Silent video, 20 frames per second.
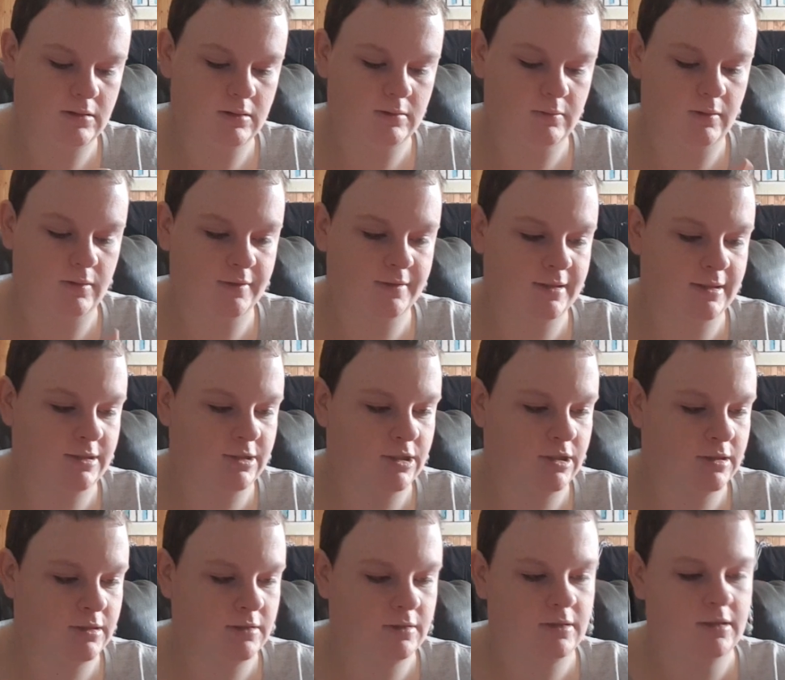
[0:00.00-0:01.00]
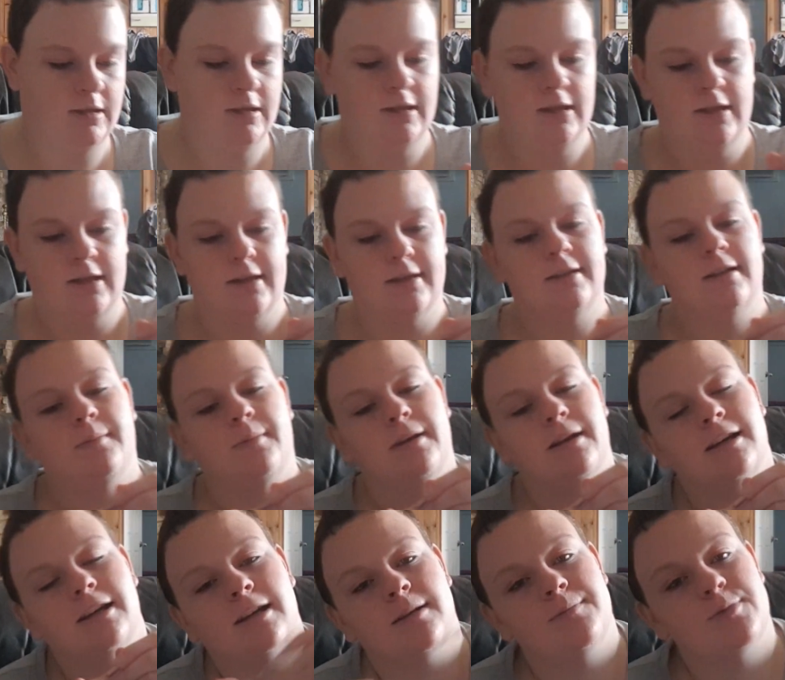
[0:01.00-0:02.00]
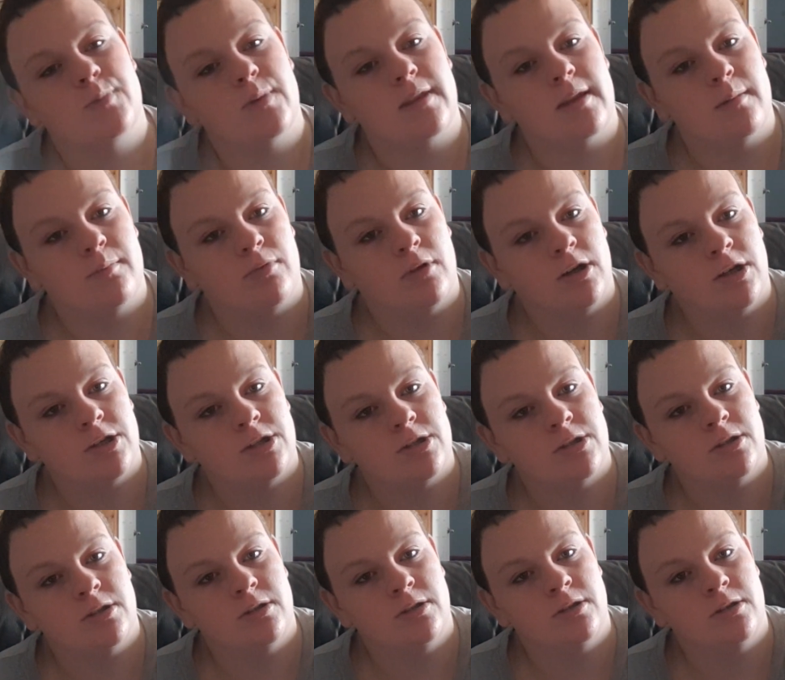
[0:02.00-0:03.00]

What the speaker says: Also turned. And up here it comes with a brush.